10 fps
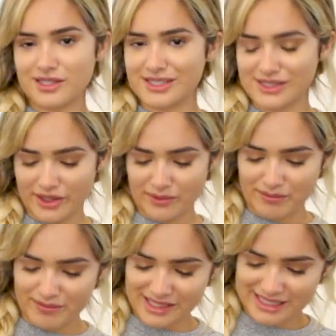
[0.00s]
just gonna start
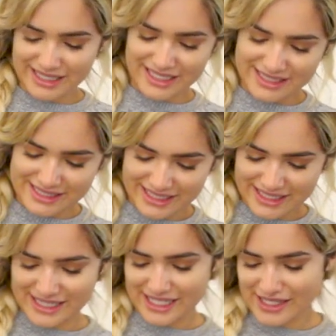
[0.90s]
mixing that
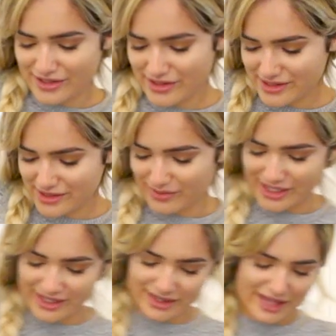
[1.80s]
together to make
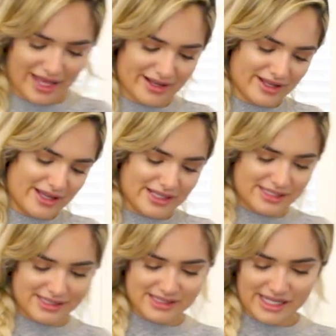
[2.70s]
that
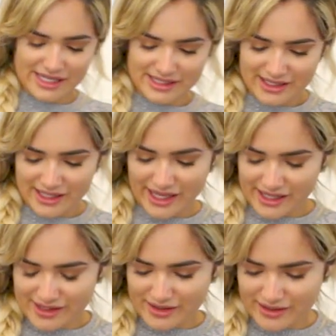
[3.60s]

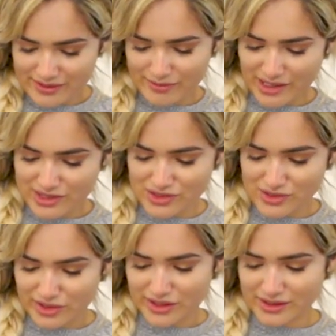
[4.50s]
sand-like
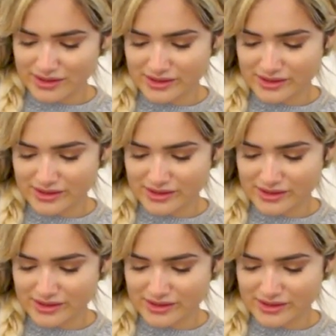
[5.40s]
mixture.